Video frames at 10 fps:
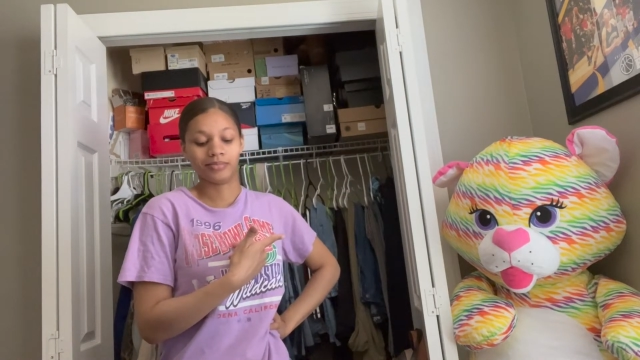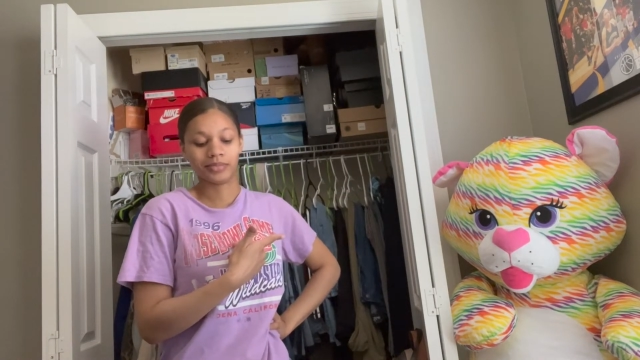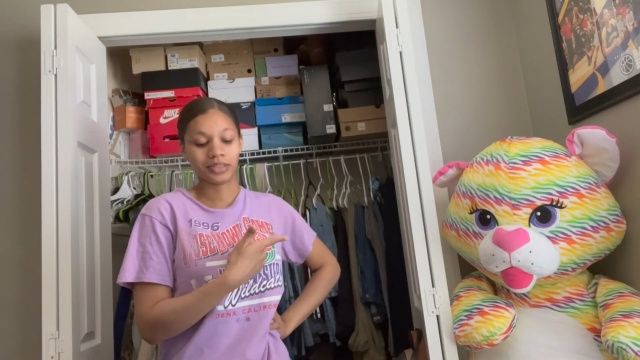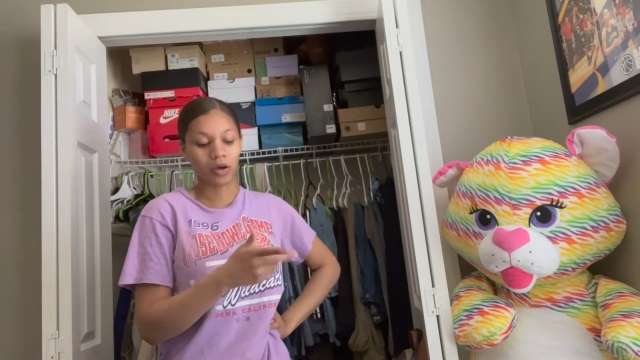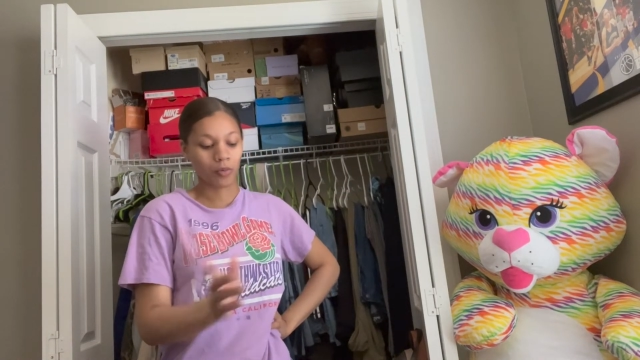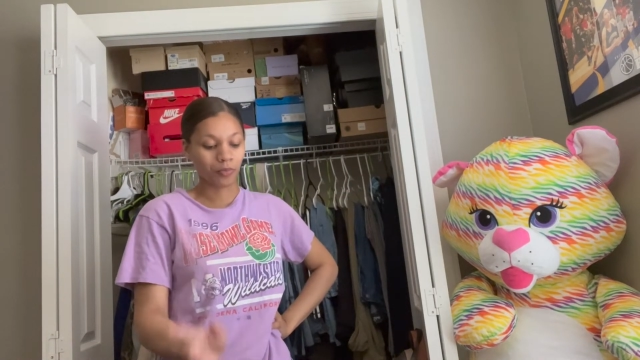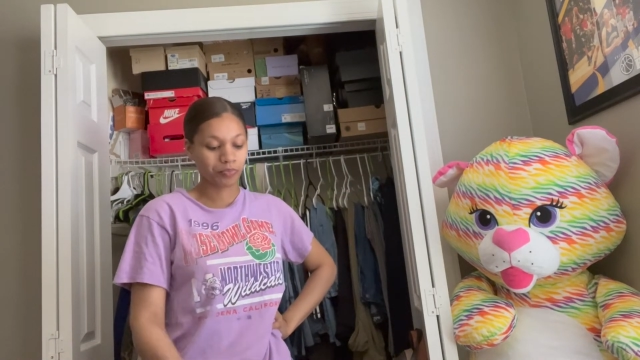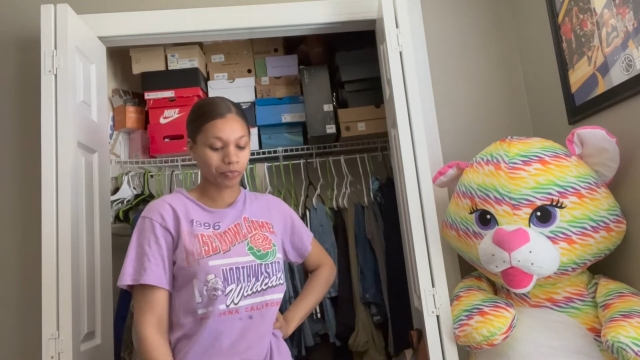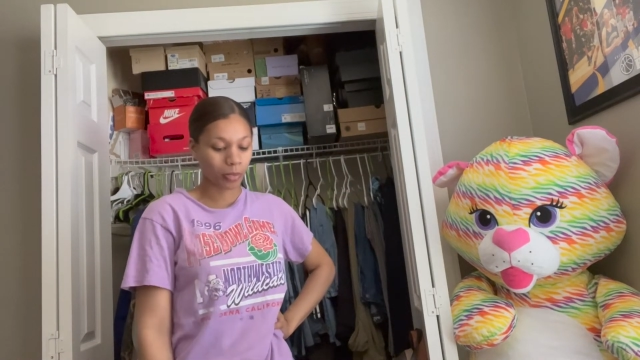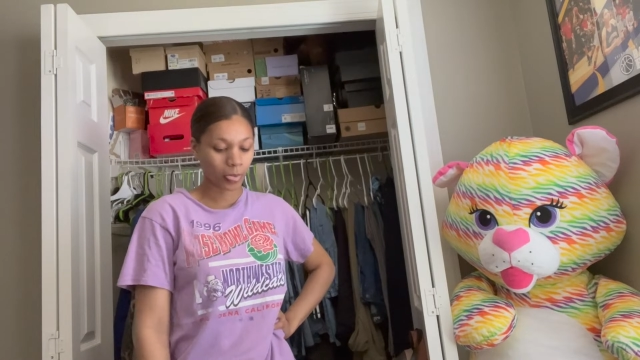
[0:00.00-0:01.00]
So
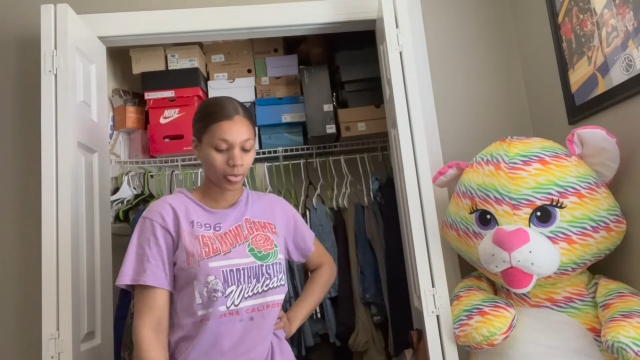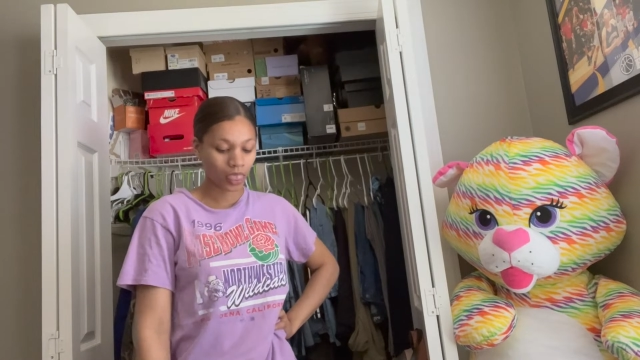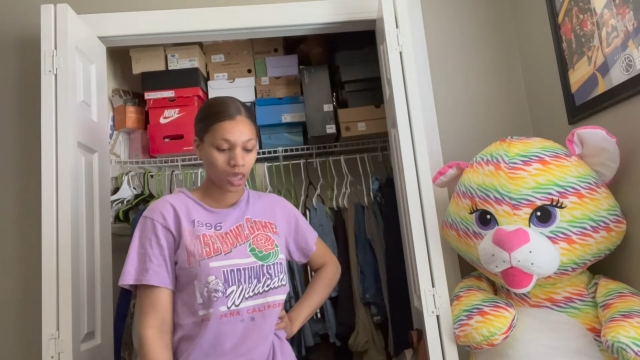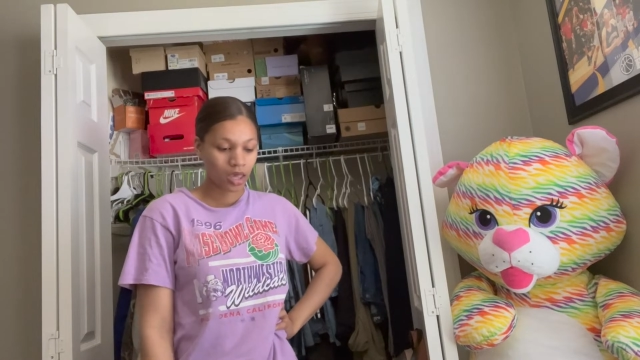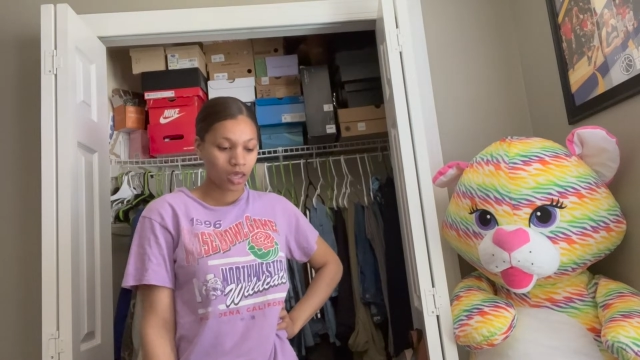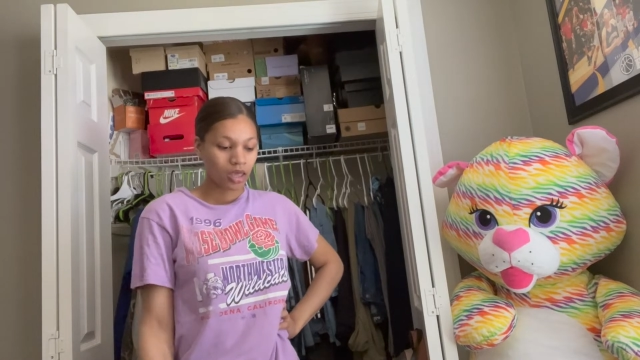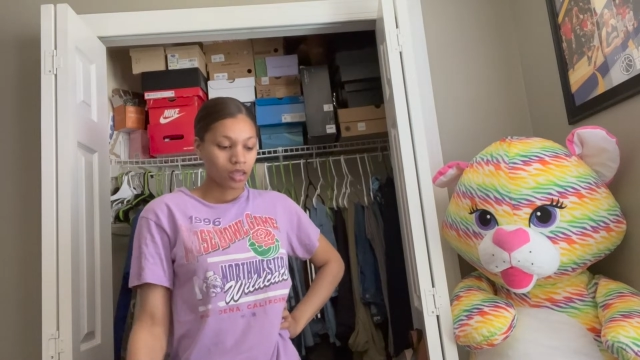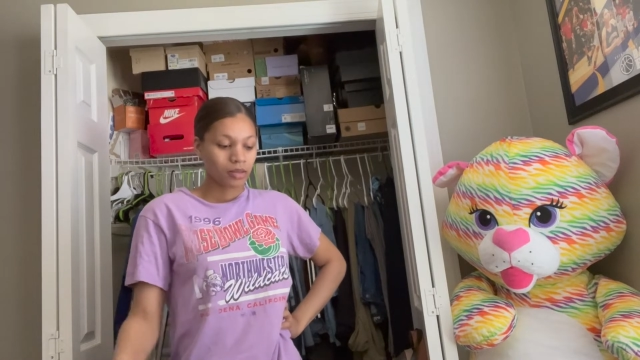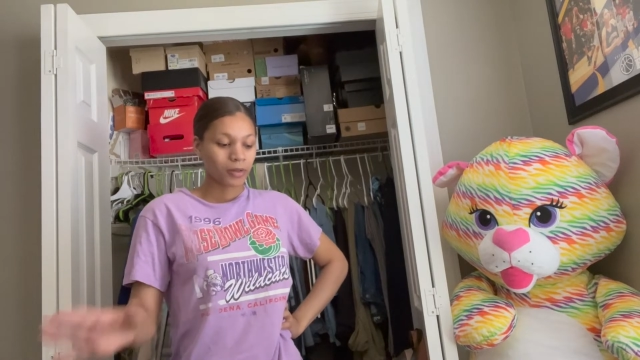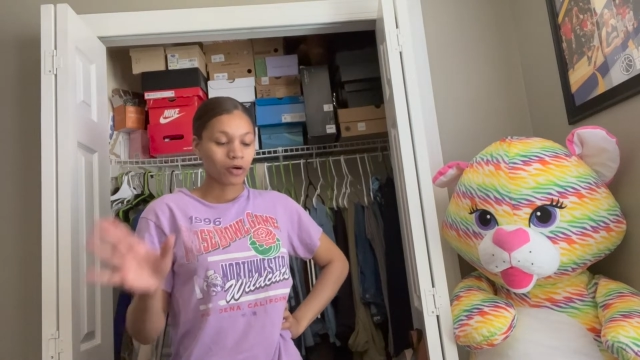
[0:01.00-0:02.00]

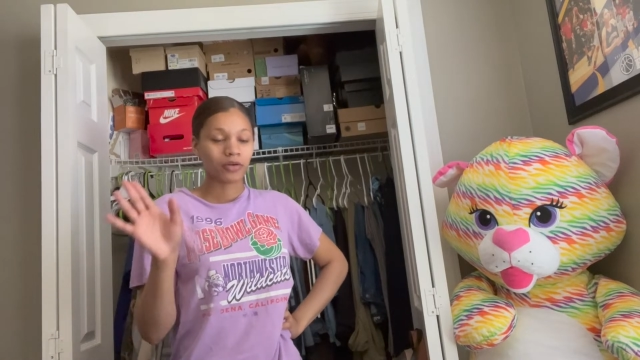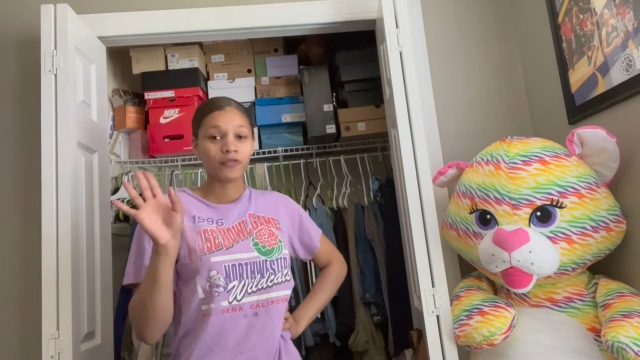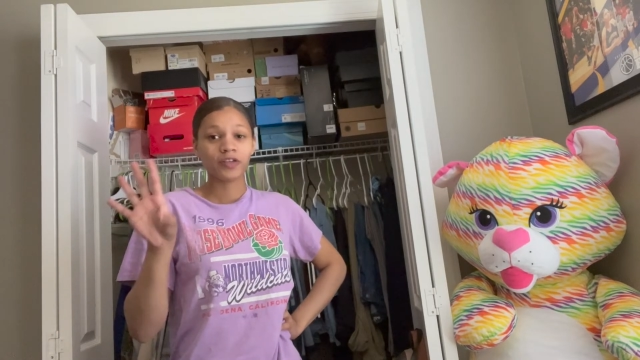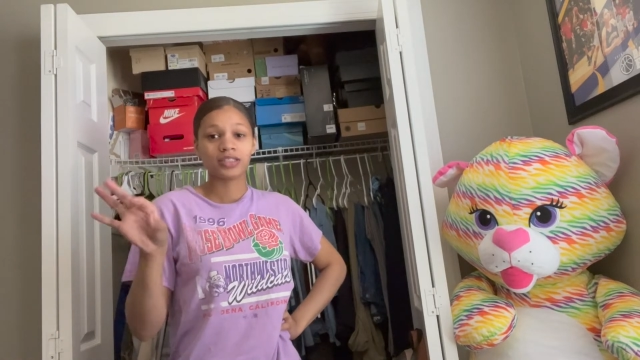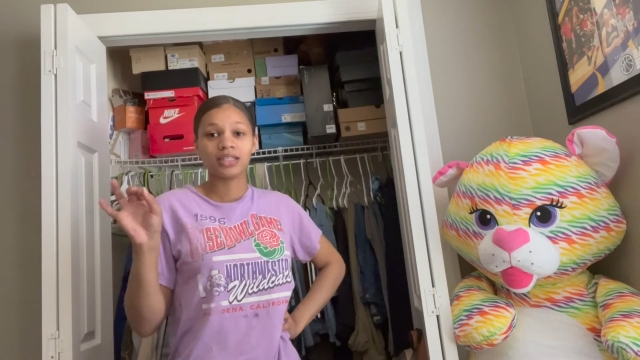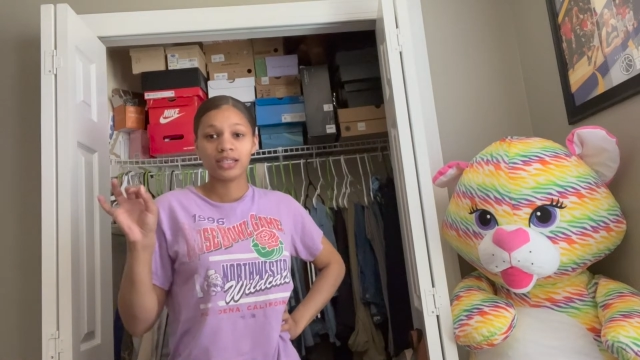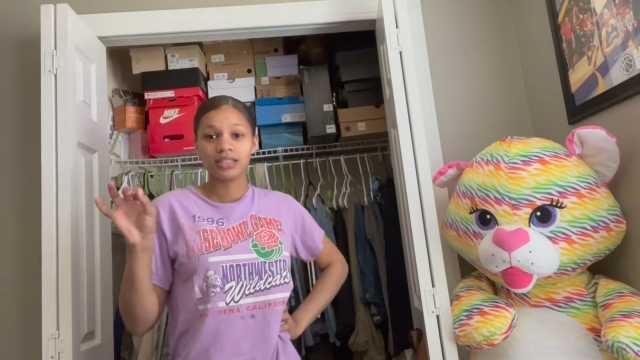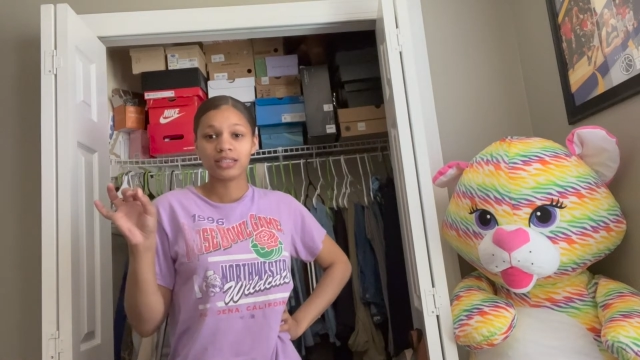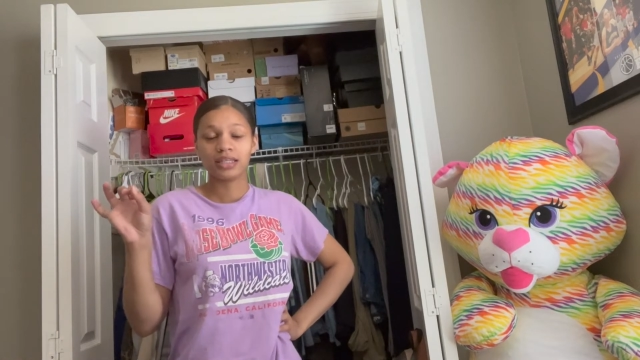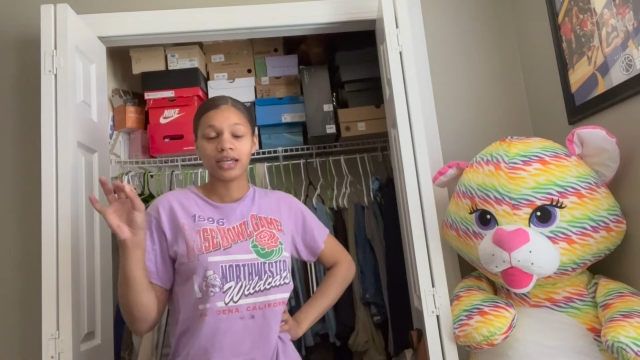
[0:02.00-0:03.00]
let me go ahead and finish
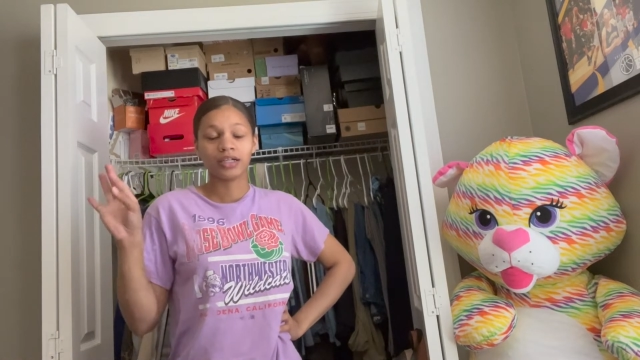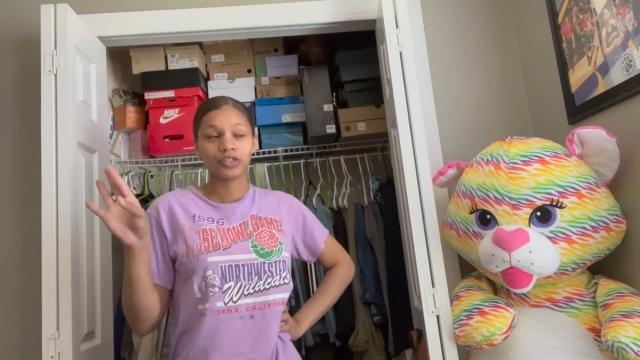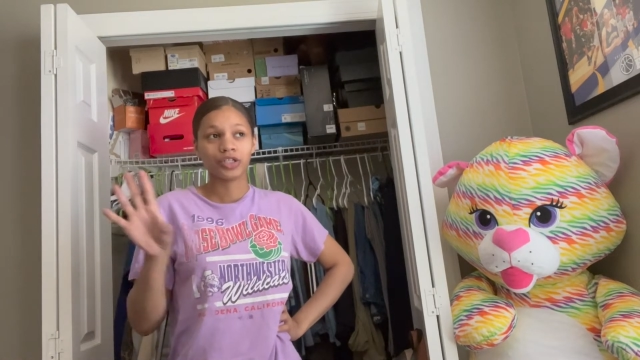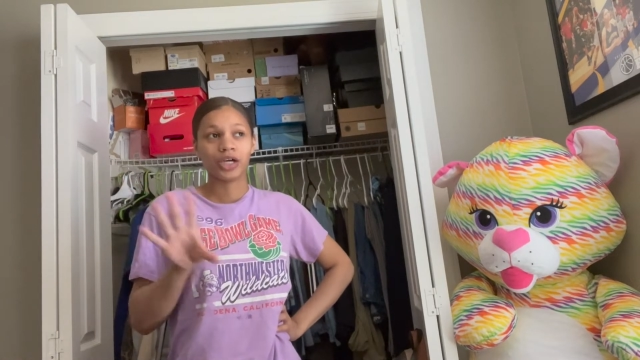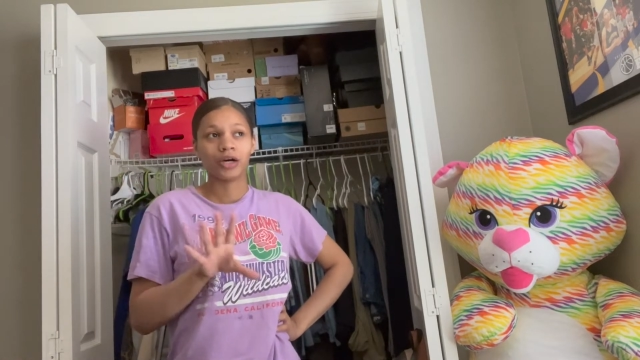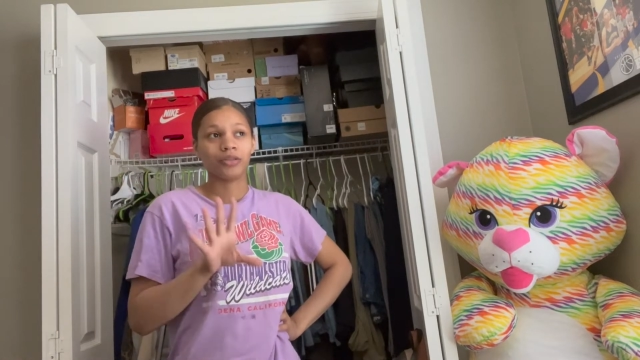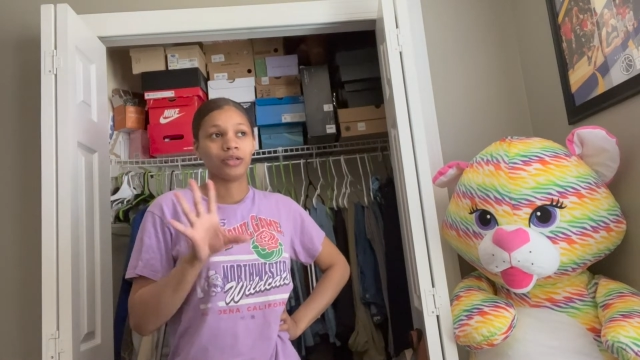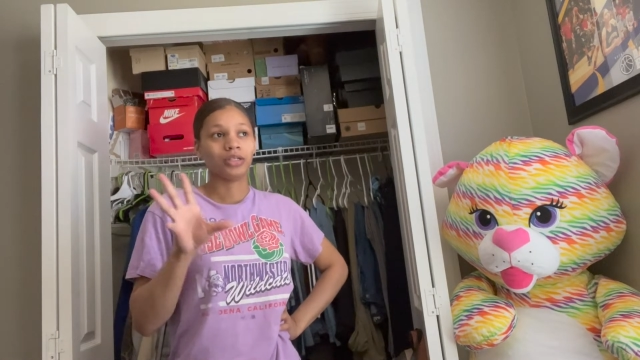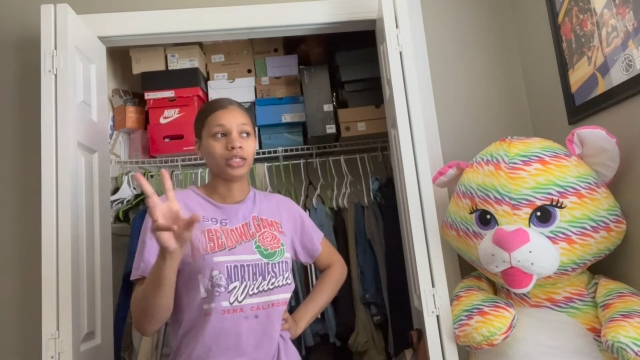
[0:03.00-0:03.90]
this and I'll show y'all the